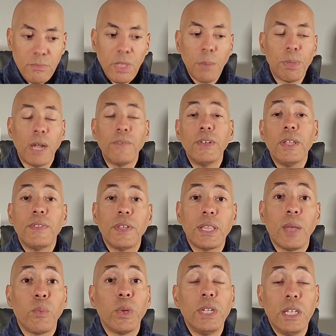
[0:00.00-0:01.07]
But I really think
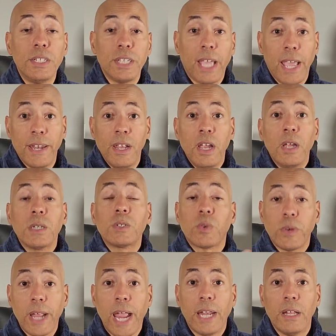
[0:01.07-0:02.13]
that we need to get
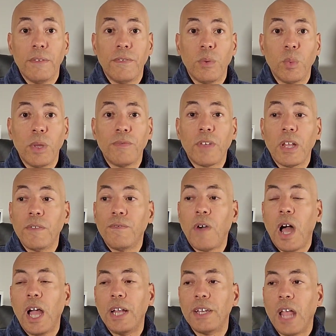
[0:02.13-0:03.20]
creative, and we've got to
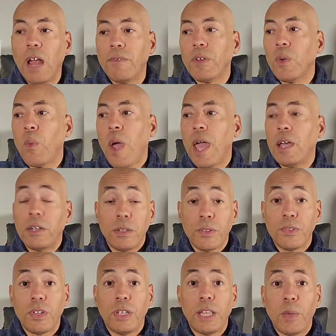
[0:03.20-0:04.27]
find every way under the
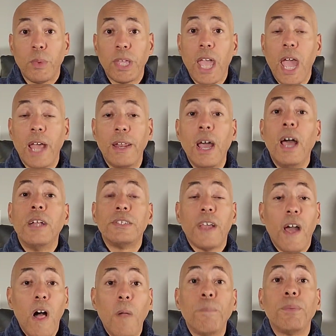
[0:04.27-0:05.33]
sun that we can to
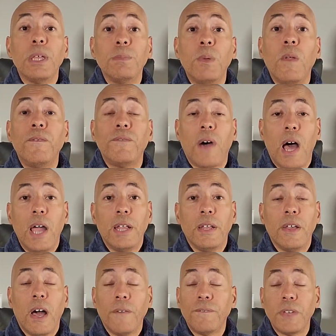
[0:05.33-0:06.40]
help people
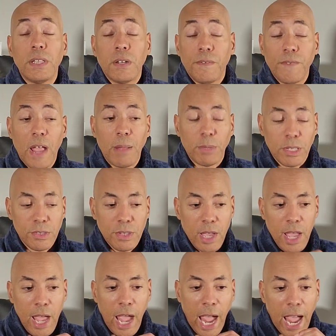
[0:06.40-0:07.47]
feed their families.
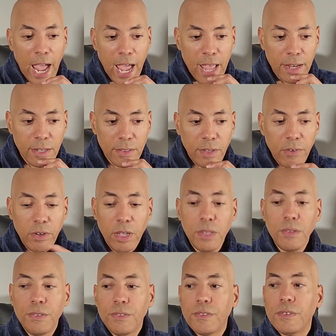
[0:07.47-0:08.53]
And there
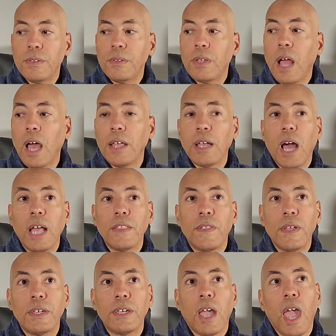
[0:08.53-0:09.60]
is, I
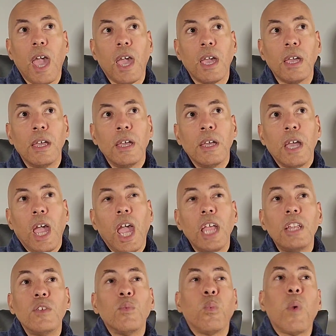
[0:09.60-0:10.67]
think, a
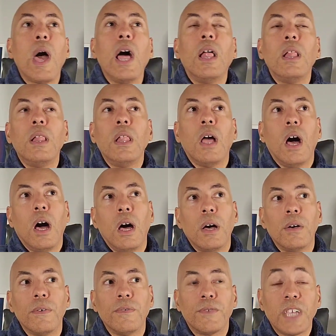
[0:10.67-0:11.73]
hidden well
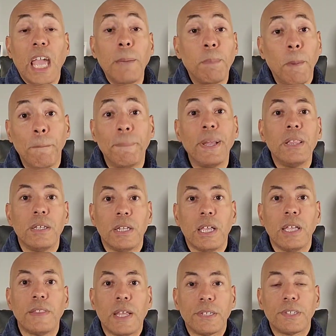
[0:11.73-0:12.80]
of
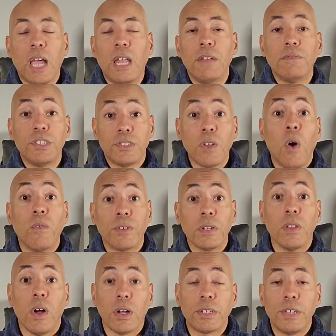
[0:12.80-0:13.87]
capability that's kind of just
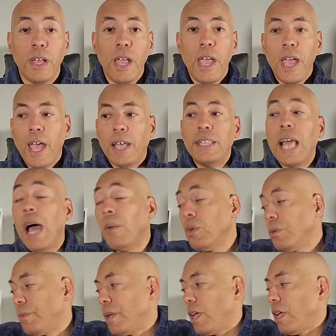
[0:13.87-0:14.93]
overlooked. And that
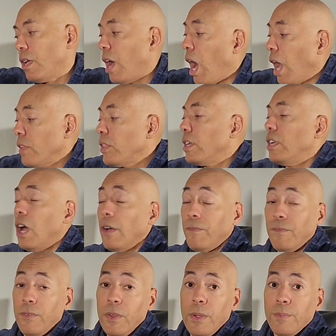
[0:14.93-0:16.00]
would be, oddly
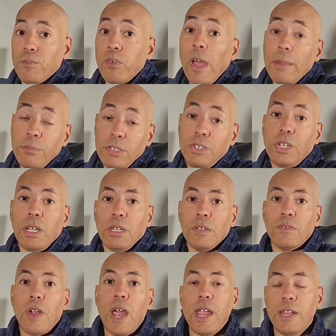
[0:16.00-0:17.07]
enough, bread machines,
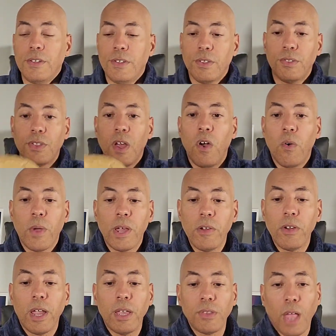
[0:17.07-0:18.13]
right? So here
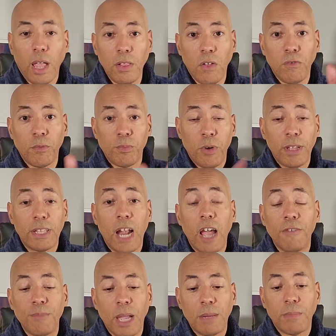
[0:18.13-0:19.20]
is a loaf of bread that
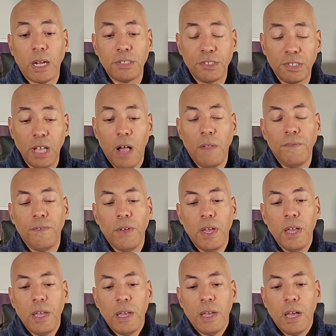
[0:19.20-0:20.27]
I've made myself.
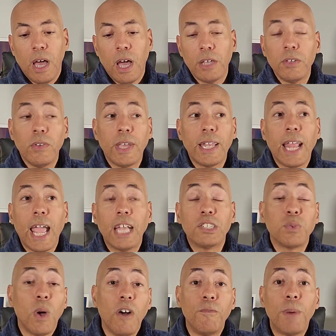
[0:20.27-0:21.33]
You can get a
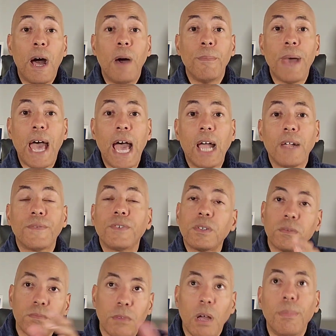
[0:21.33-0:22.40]
12-pound bag
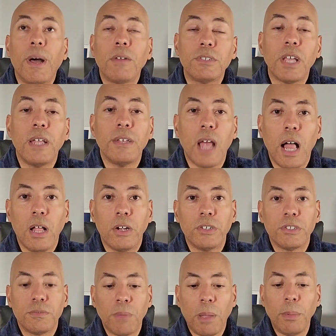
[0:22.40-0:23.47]
for about
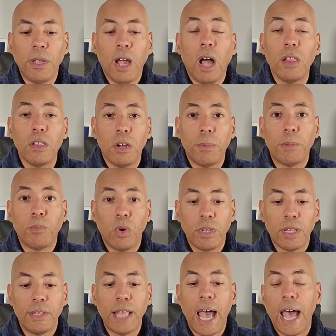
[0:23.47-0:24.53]
$10, maybe a little bit more
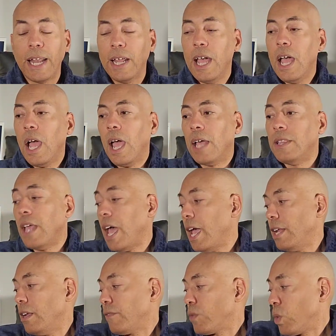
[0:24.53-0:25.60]
than that. And
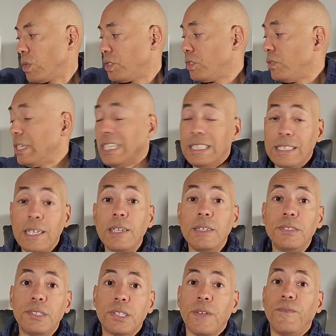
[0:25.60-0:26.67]
then, of course, you need
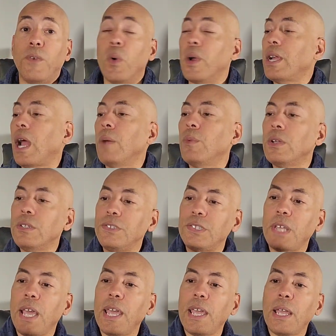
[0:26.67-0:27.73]
yeast for it. I want to
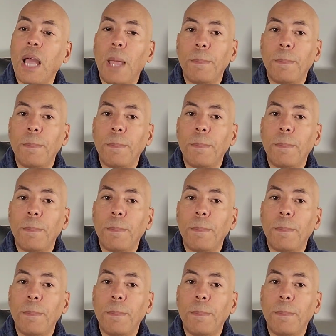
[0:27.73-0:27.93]
say I